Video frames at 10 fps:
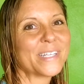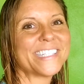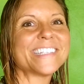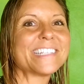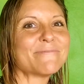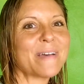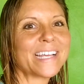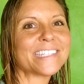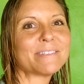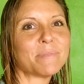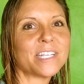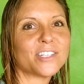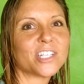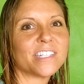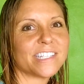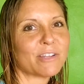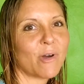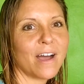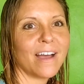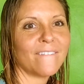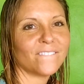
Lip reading: Which is the best beach in Zihua?